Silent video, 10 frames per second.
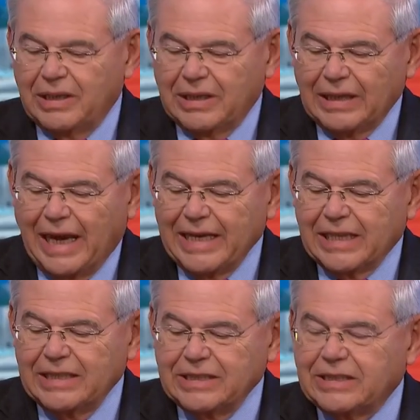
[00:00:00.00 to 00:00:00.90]
like
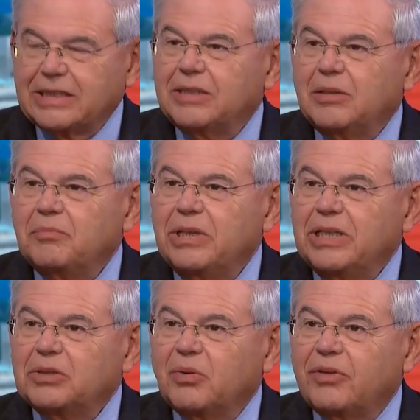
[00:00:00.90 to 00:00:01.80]
his uh,
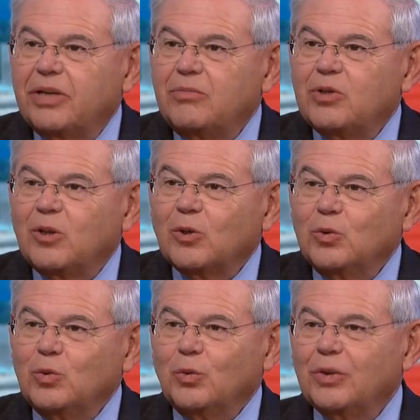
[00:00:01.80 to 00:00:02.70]
meetings with Kim Jong
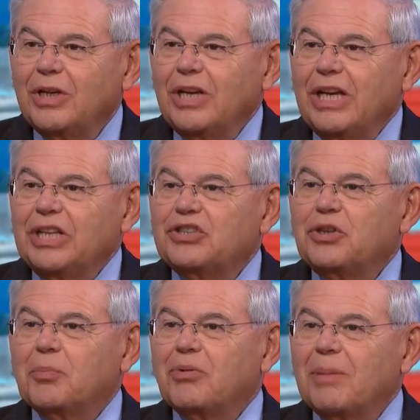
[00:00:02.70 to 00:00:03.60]
un, it's
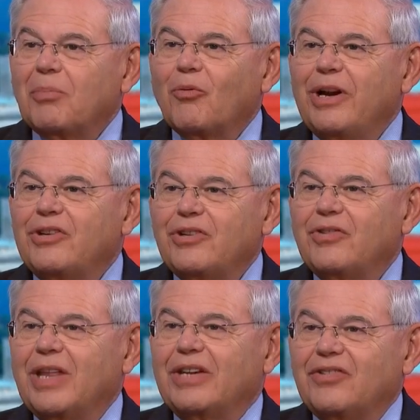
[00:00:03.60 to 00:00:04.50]
the
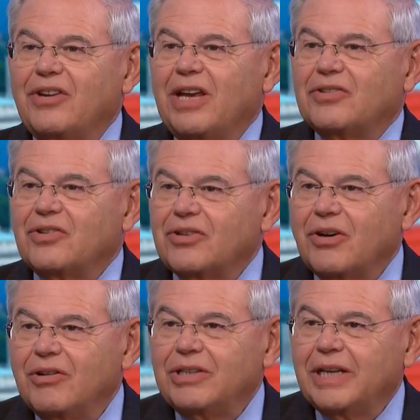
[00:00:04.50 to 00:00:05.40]
preparation that is
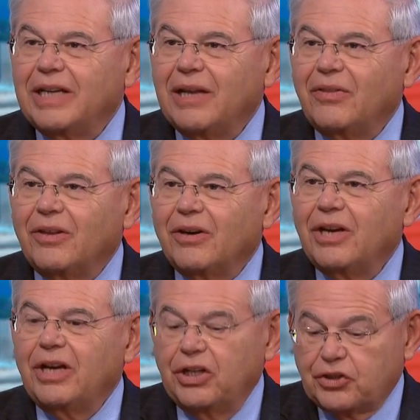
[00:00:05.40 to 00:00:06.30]
necessary to get there.
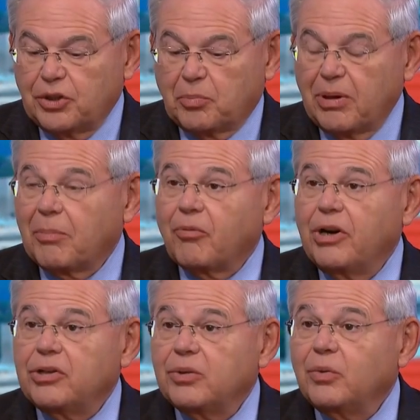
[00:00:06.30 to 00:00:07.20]
It's the
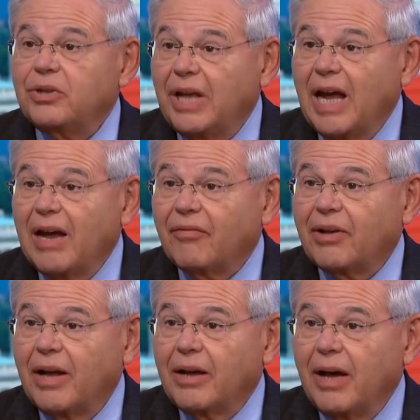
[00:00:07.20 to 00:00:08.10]
preparation with the
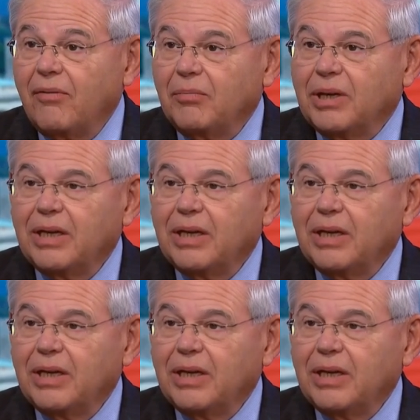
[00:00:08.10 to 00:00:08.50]
Afghan government.